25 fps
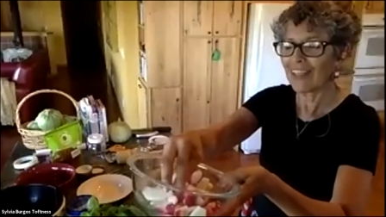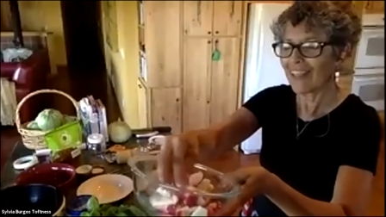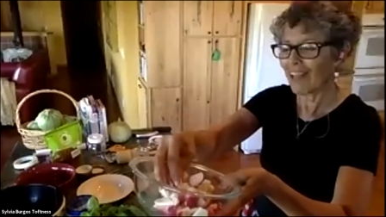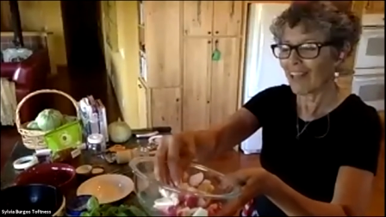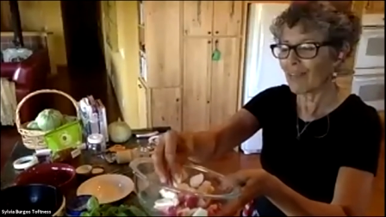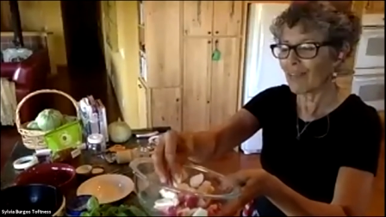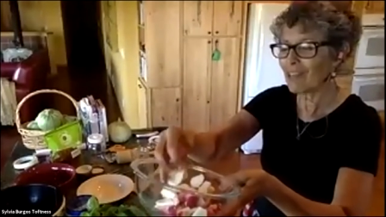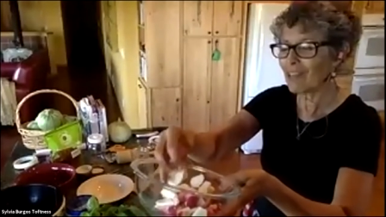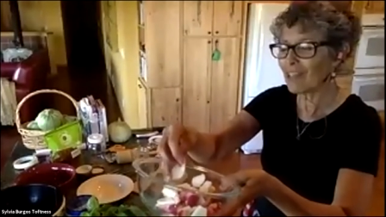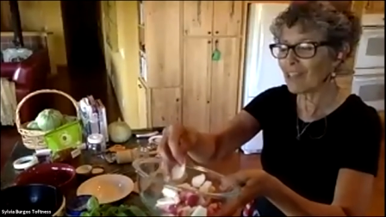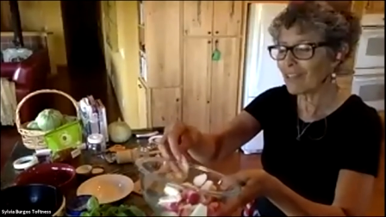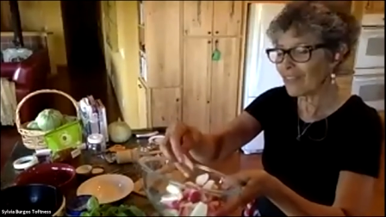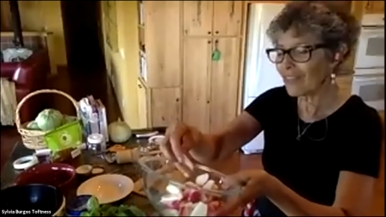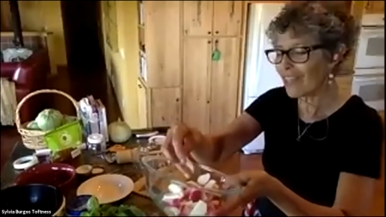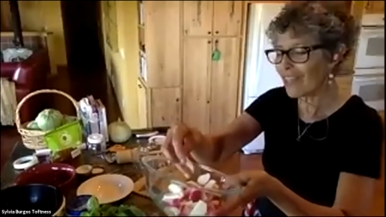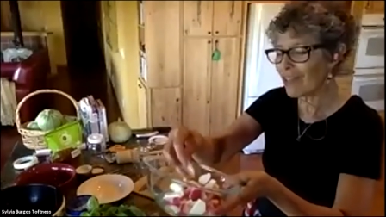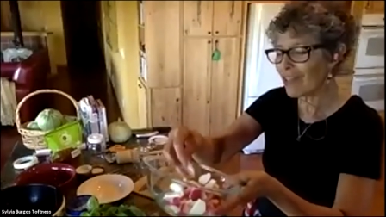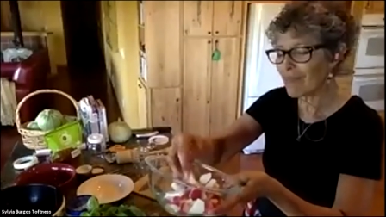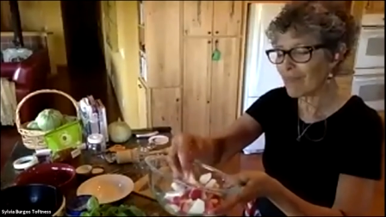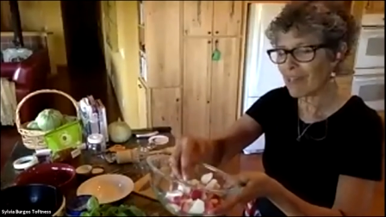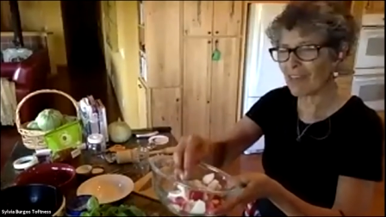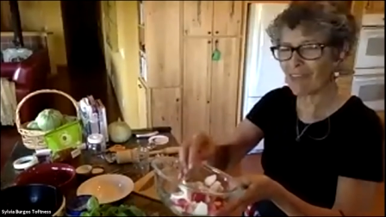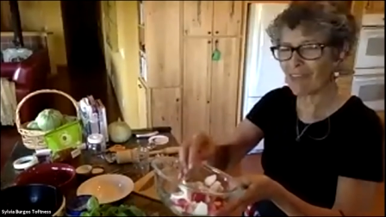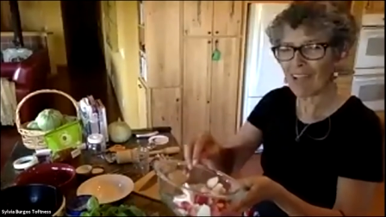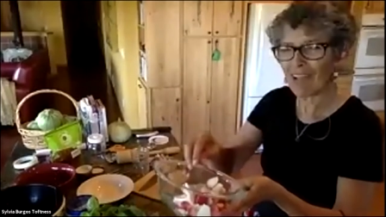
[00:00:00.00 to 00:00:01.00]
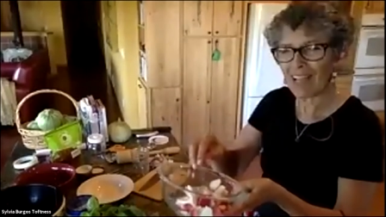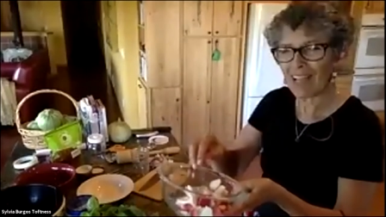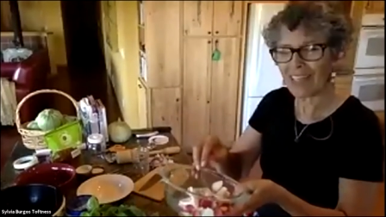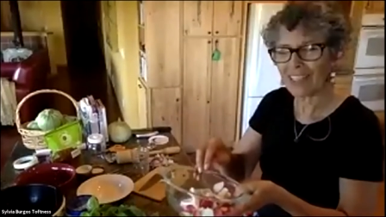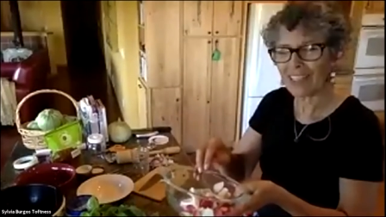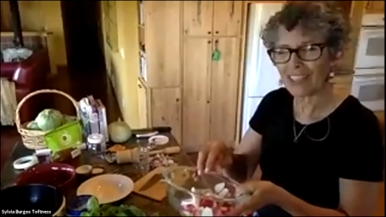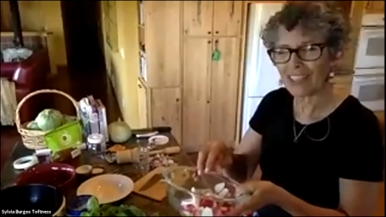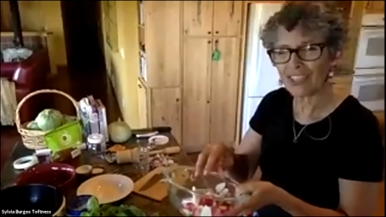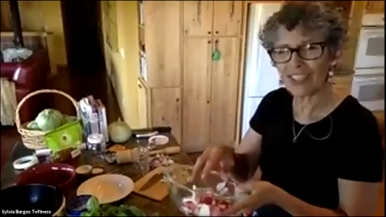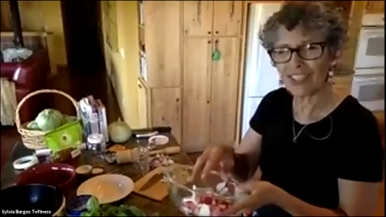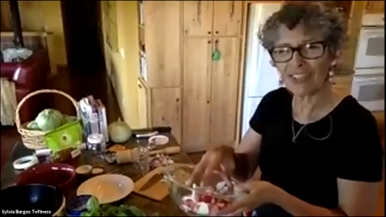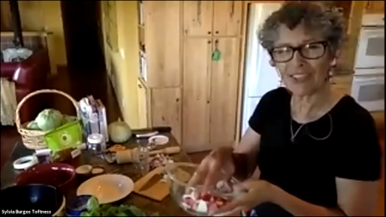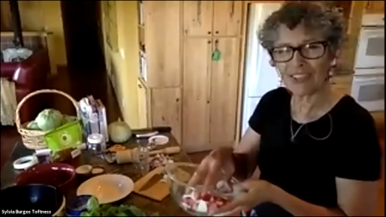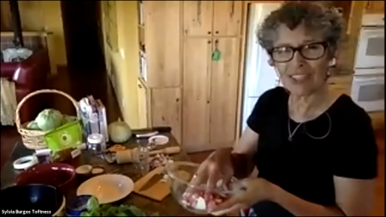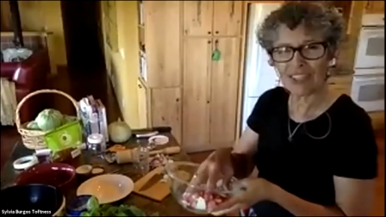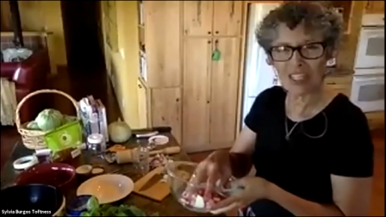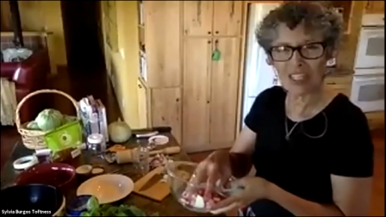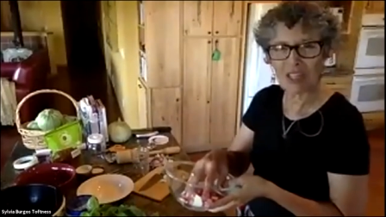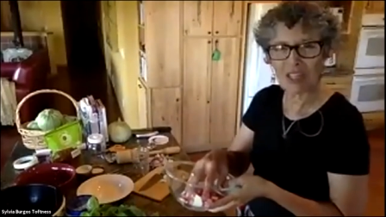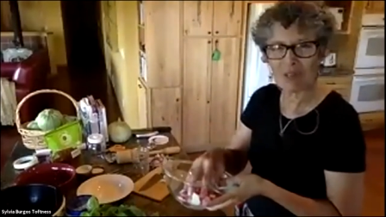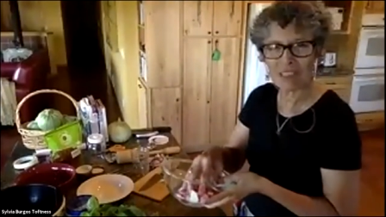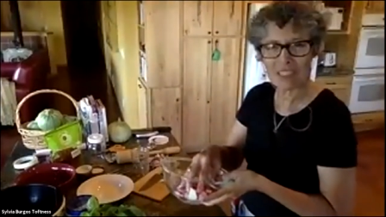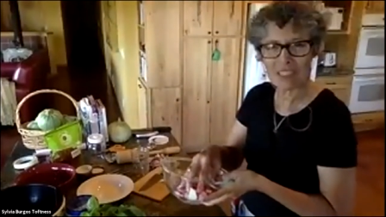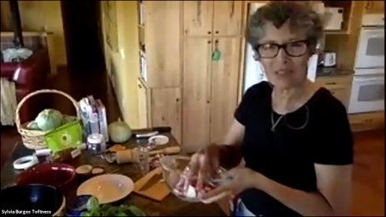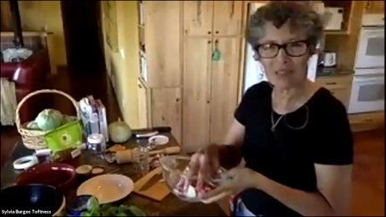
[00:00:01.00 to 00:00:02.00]
And when you think about a radish, you don't think
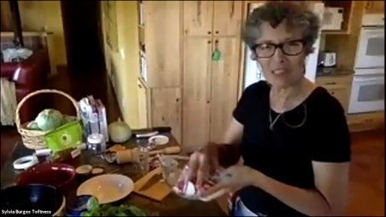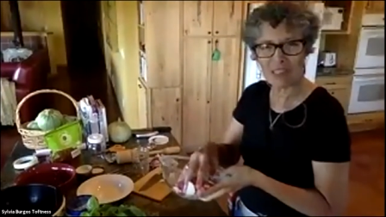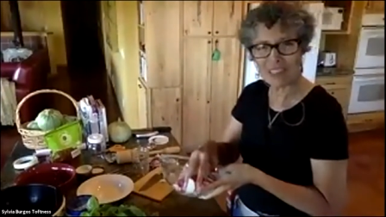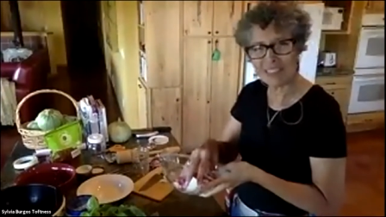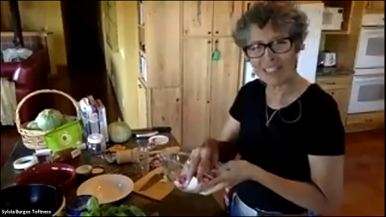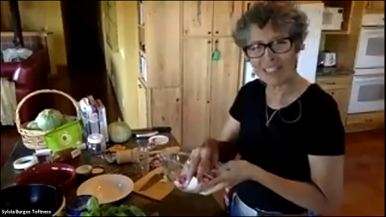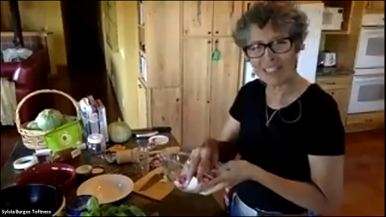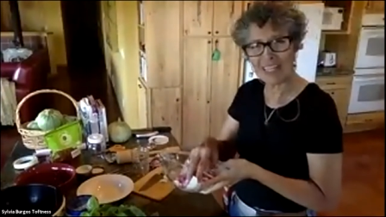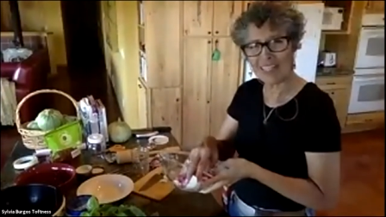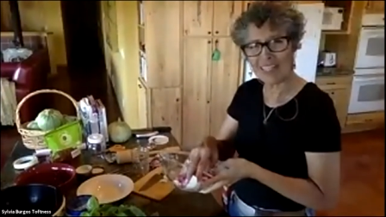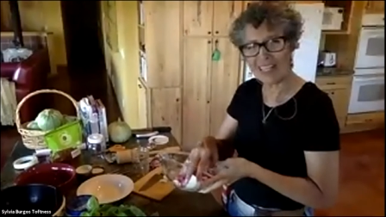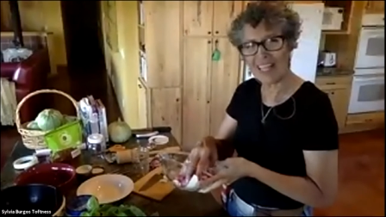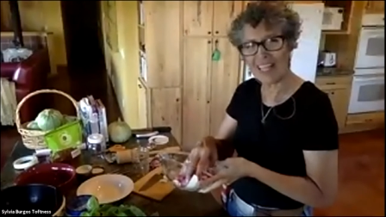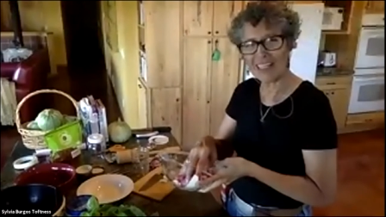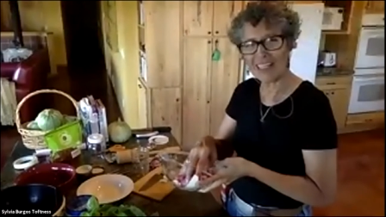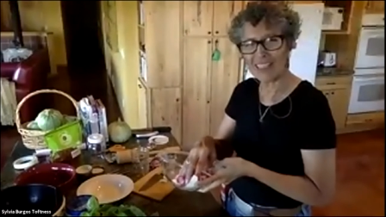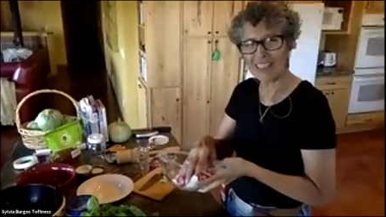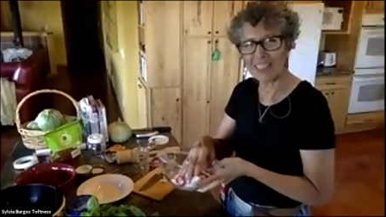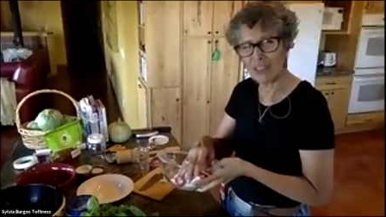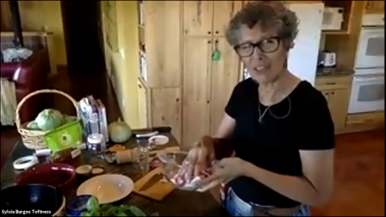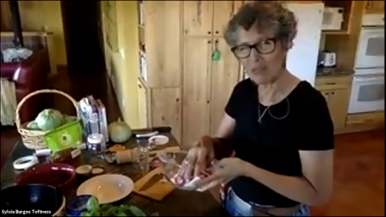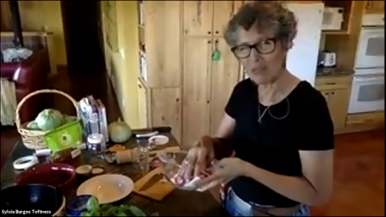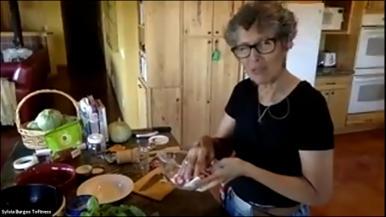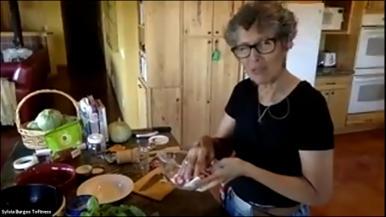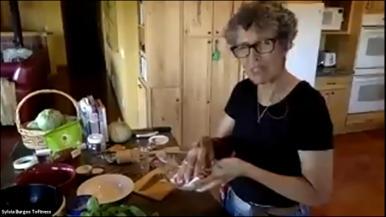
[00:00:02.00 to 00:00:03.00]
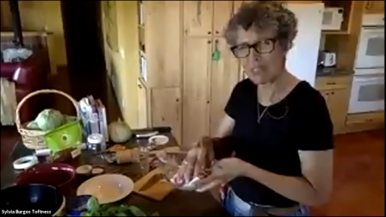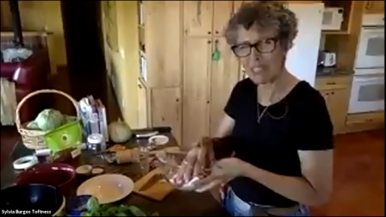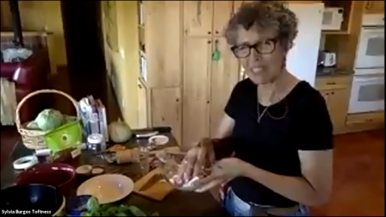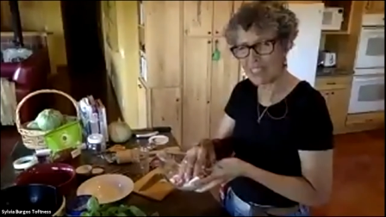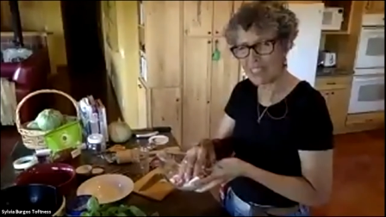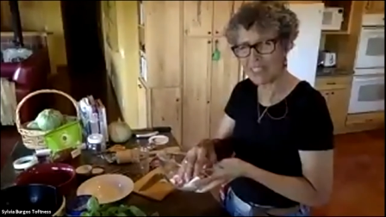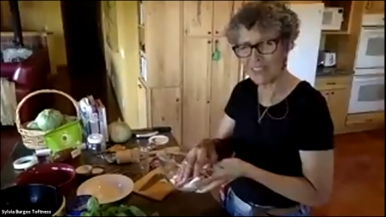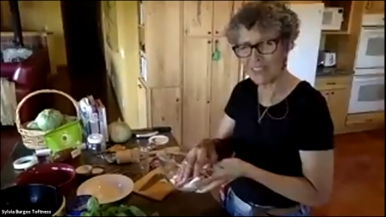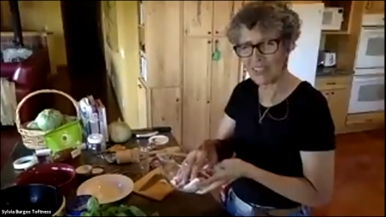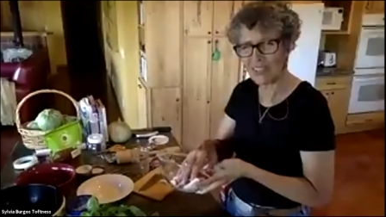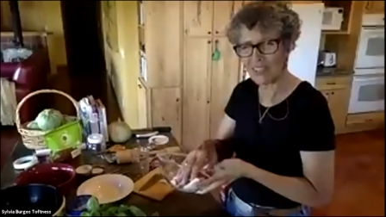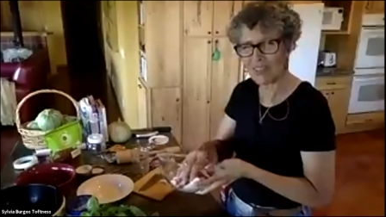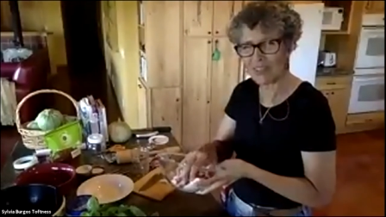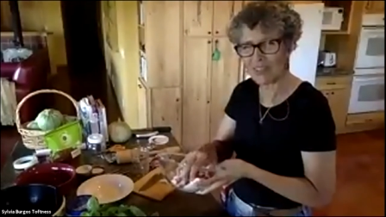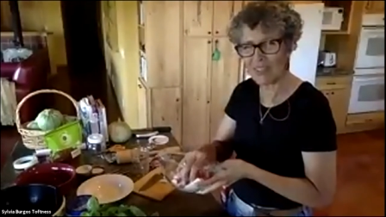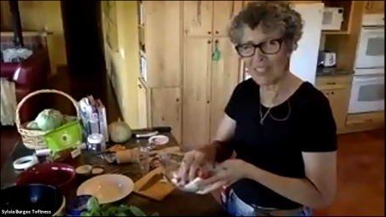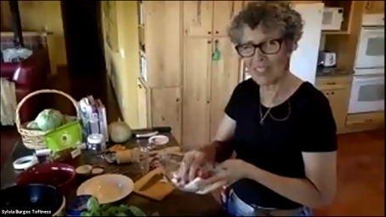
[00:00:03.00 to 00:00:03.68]
about something that's got a lot of liquid in it, do you?